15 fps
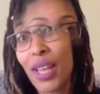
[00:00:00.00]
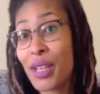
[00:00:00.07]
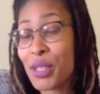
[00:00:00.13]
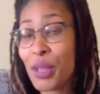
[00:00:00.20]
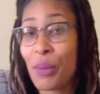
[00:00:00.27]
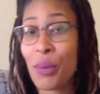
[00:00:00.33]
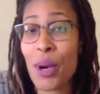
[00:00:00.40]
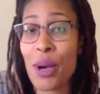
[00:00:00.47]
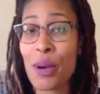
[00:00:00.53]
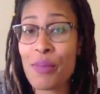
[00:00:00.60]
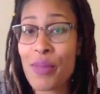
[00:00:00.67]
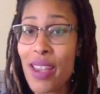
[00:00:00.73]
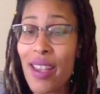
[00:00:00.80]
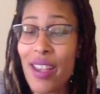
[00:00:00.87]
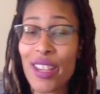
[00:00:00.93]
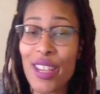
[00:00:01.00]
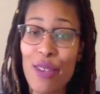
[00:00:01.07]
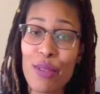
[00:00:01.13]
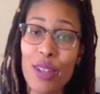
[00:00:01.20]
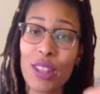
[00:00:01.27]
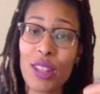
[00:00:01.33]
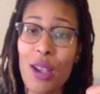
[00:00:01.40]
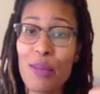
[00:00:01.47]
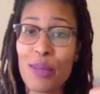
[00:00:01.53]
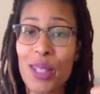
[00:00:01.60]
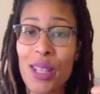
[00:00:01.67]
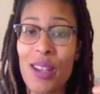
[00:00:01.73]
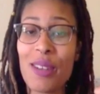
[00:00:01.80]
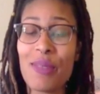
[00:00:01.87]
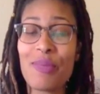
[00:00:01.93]
So yeah, give it a thumbs
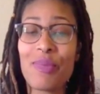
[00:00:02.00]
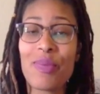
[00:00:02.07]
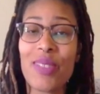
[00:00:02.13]
up